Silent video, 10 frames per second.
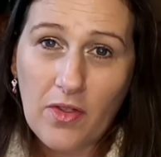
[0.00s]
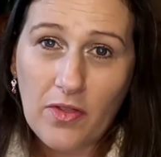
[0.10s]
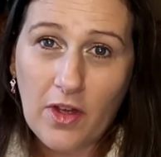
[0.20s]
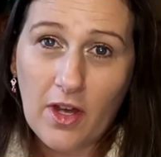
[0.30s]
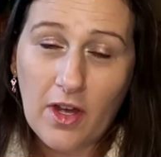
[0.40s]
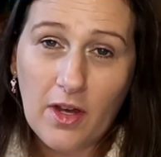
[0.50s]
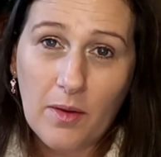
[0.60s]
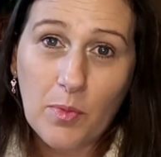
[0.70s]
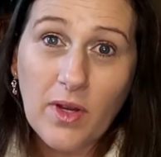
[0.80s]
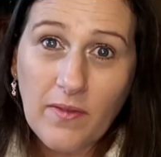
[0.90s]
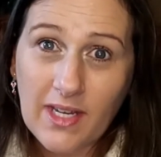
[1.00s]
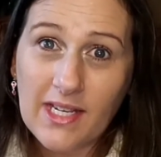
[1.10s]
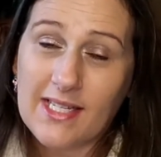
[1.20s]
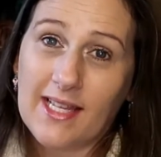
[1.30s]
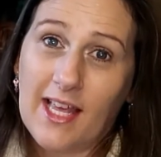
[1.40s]
the
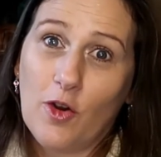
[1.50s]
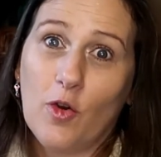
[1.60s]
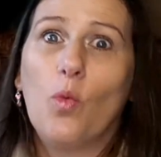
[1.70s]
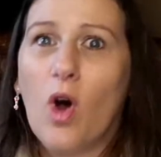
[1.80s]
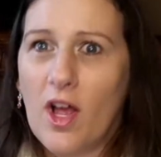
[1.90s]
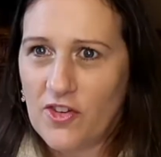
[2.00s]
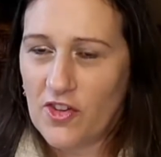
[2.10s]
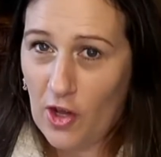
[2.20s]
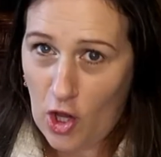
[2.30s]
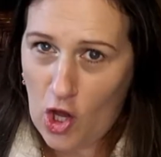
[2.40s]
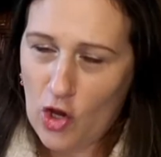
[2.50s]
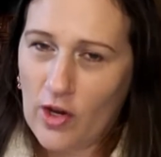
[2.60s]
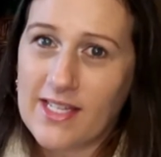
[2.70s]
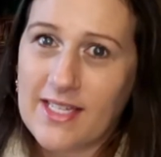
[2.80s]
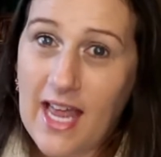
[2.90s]
previous letter was the
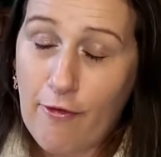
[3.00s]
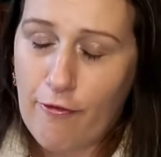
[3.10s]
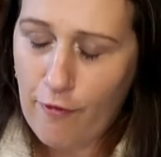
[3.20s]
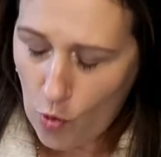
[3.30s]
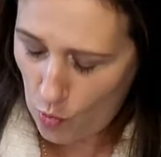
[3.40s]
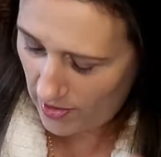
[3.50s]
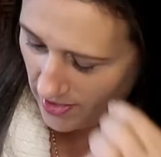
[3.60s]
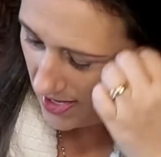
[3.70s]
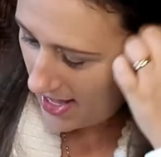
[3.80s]
longest at 4.